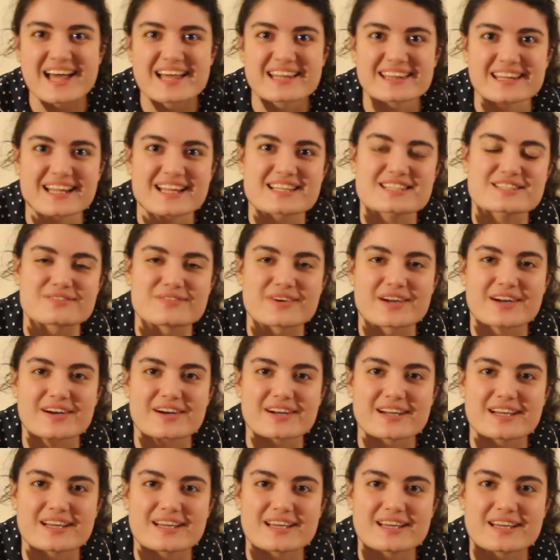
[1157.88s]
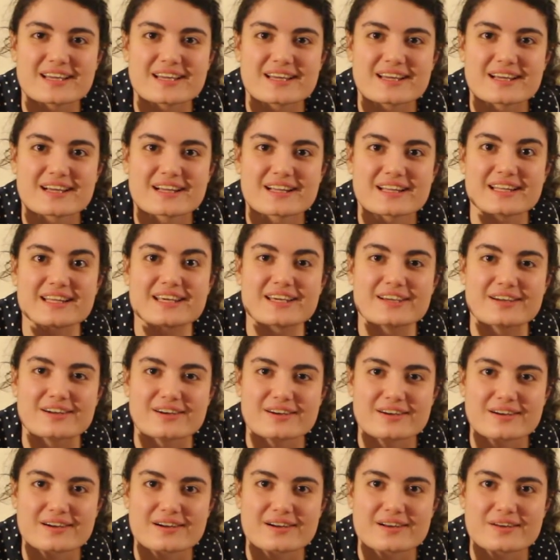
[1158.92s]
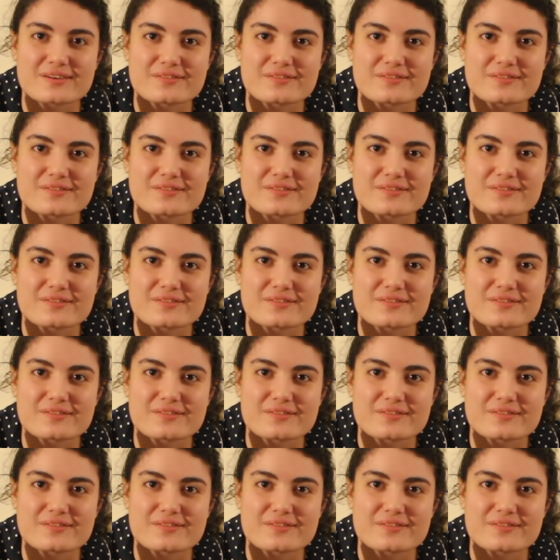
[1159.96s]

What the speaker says: that's a very clear